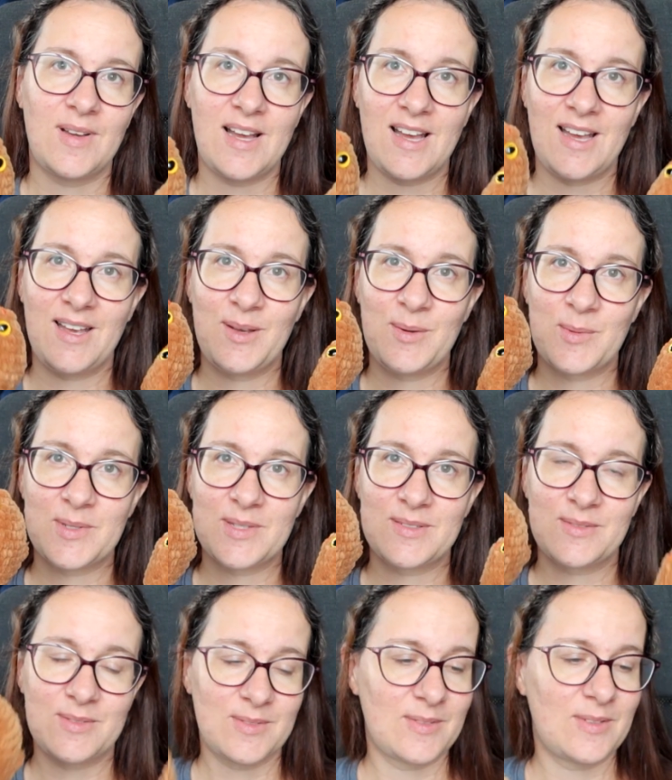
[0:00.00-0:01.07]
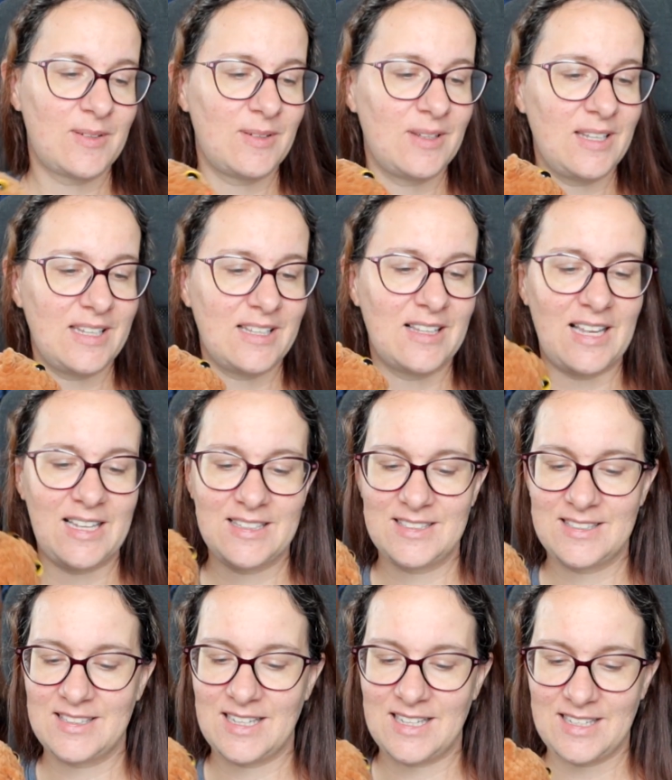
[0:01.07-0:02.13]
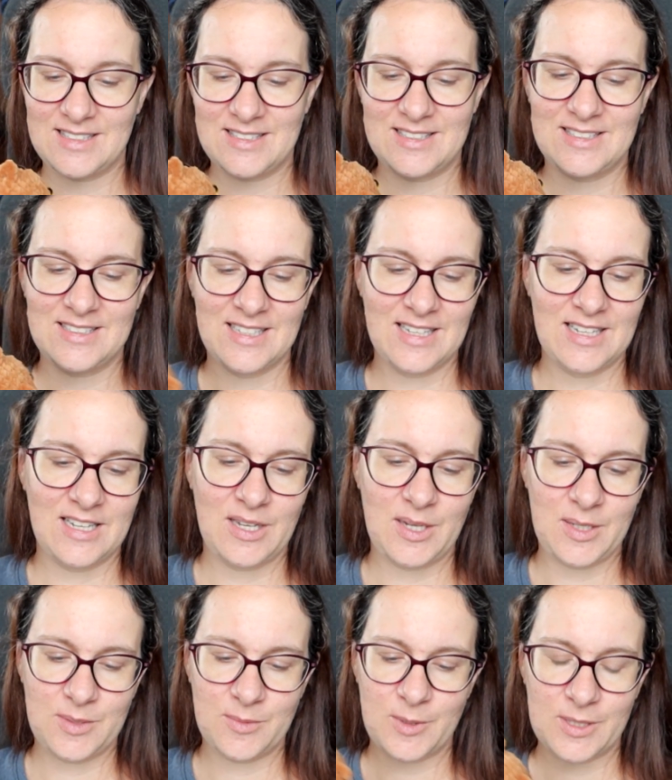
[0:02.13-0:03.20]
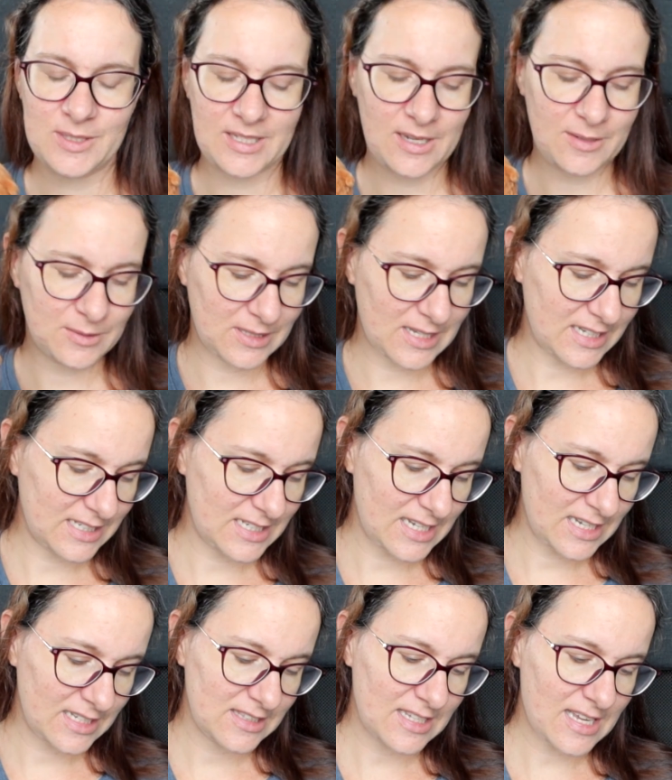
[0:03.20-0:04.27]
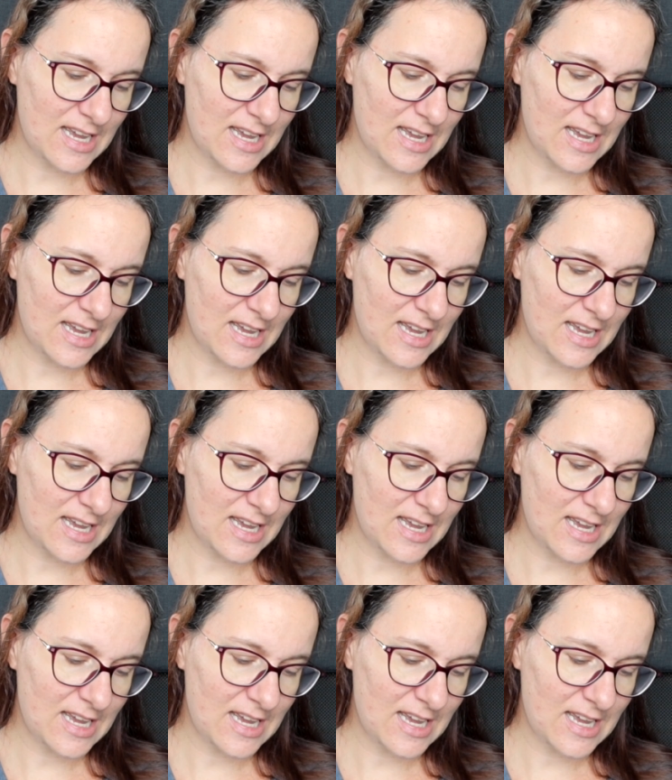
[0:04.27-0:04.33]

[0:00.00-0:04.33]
I was really glad that it worked out like that.